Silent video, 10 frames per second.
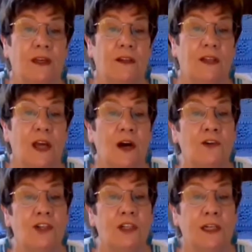the
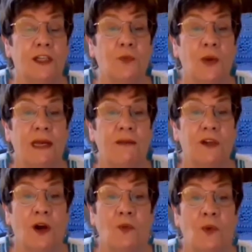ocean and its waves
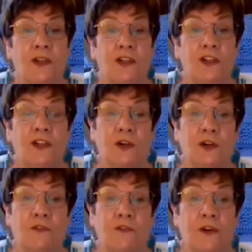are one
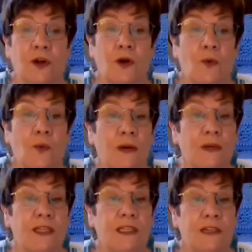surf. Where
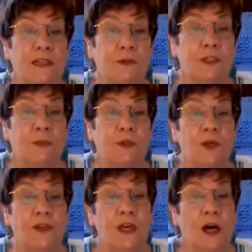is the difference
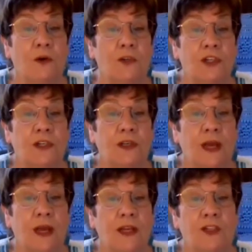between the ocean
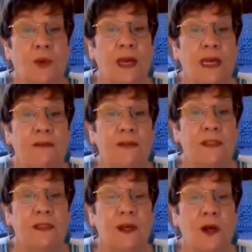and its waves?
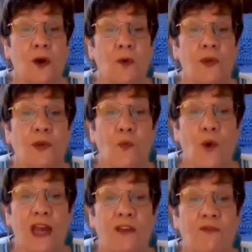When the
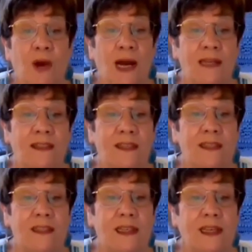wave
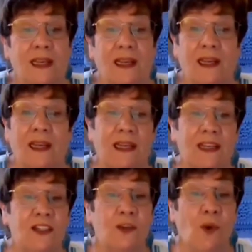rises, it
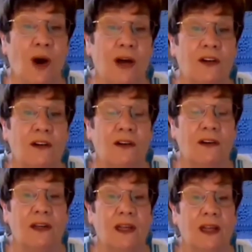is the water.
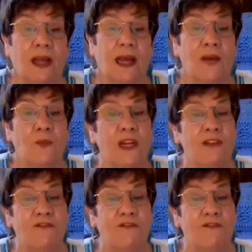And when it